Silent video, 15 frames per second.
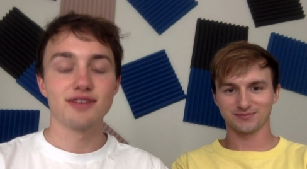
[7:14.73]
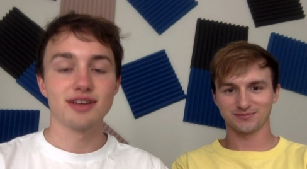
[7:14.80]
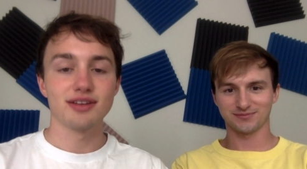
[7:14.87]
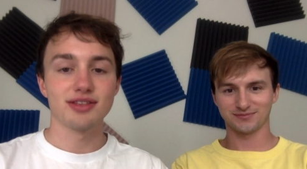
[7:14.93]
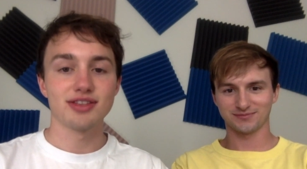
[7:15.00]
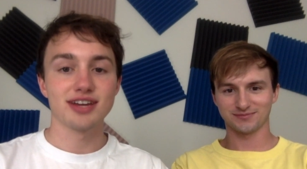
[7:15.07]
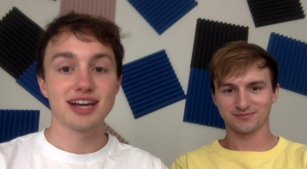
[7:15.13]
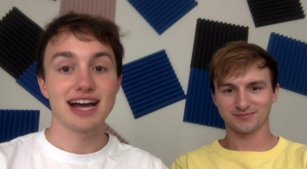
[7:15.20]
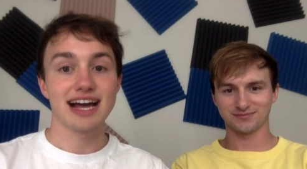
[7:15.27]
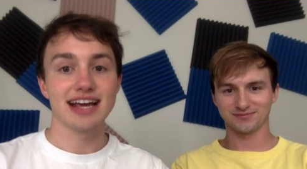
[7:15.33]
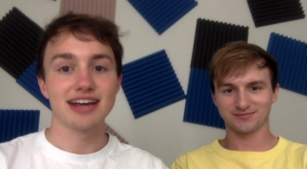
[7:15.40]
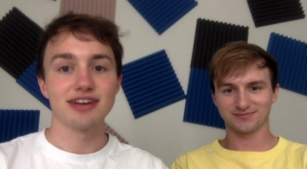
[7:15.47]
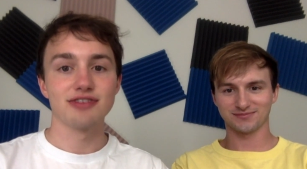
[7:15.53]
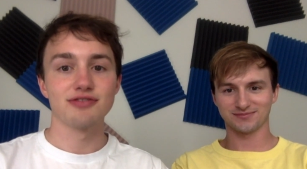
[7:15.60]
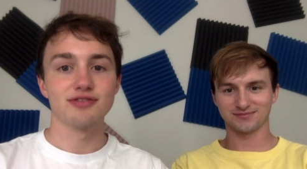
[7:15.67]
Speaker 1: The
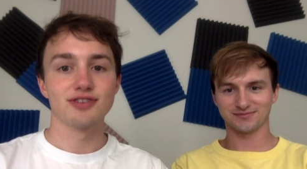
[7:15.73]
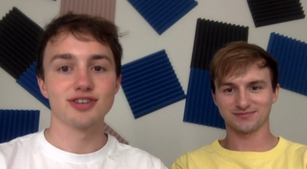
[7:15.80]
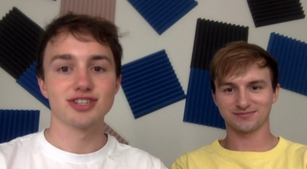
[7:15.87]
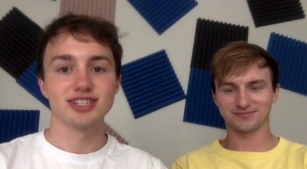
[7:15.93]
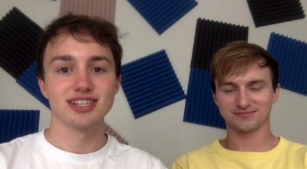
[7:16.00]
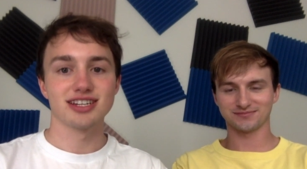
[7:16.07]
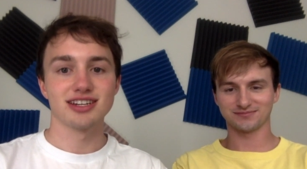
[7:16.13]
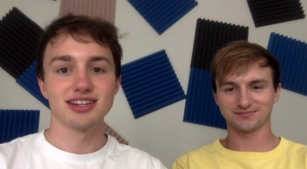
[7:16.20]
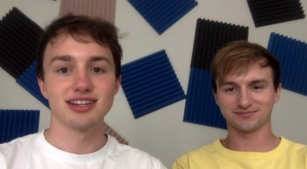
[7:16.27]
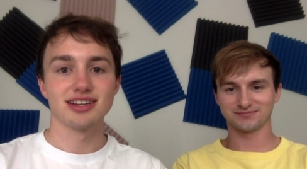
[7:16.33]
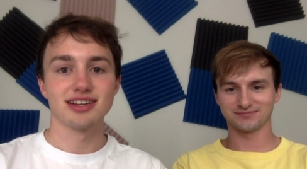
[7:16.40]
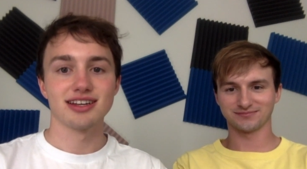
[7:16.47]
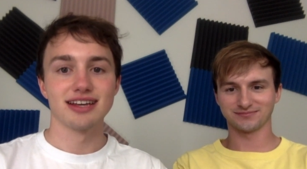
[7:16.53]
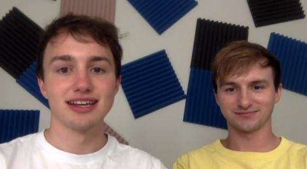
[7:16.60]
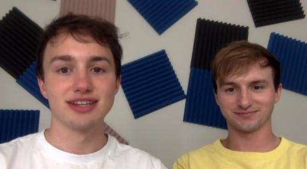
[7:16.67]
Kygo version
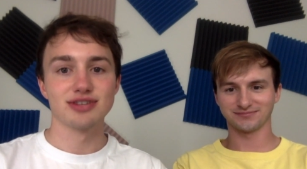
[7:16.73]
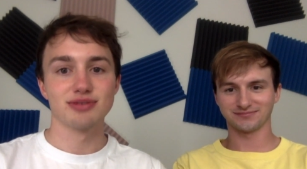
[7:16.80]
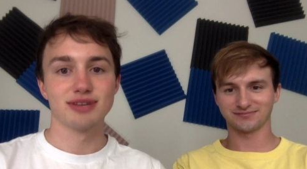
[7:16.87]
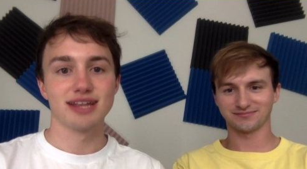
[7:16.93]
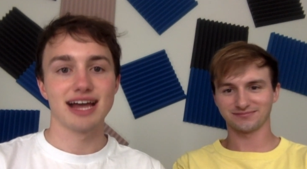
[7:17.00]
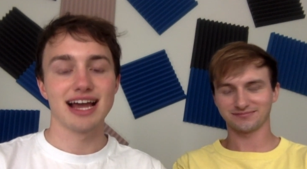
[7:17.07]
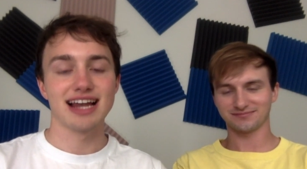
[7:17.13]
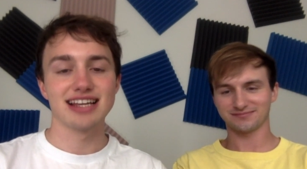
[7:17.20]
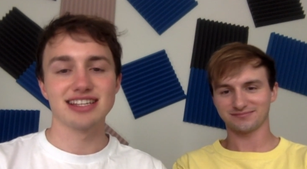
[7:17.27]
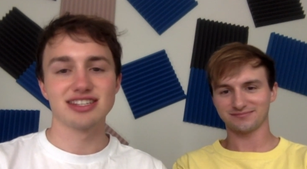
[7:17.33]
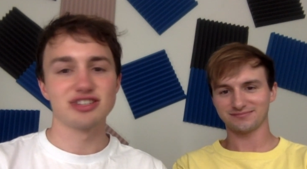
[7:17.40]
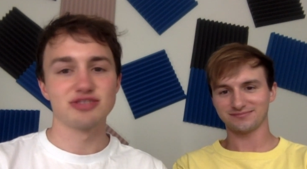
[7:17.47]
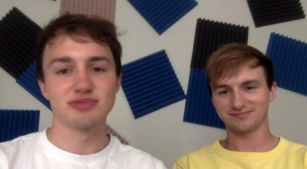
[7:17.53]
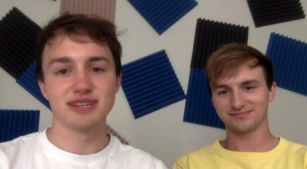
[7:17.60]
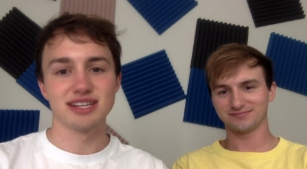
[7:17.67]
is the one I listen to,
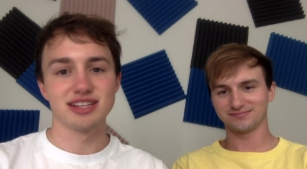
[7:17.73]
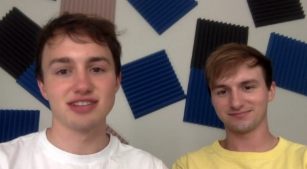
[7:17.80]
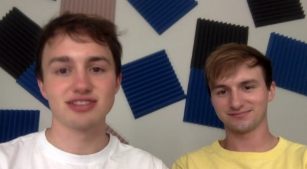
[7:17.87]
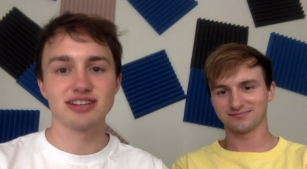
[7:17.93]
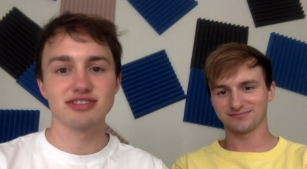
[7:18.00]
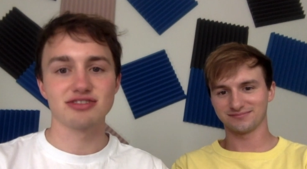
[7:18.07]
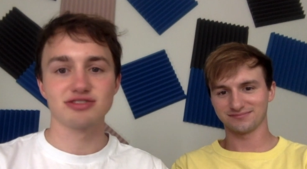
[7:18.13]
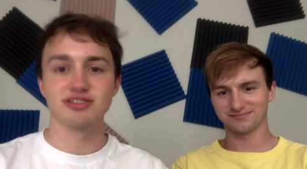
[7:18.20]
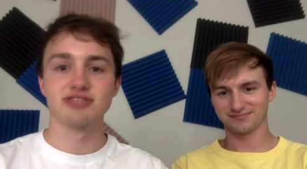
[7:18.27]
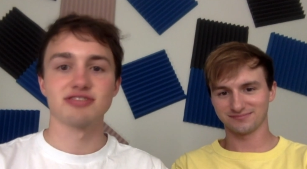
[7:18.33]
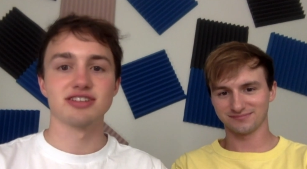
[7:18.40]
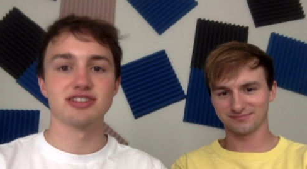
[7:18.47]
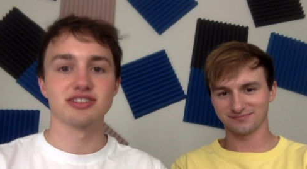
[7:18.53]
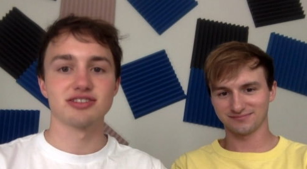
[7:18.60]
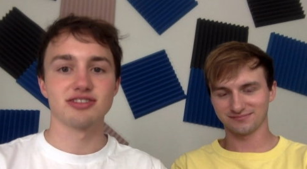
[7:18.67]
but there's also no
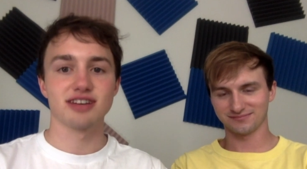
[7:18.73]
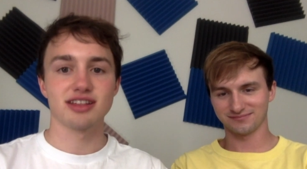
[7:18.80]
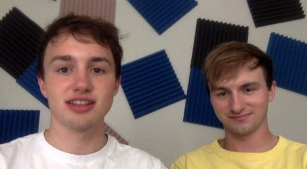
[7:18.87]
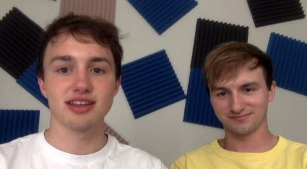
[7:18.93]
original, I think.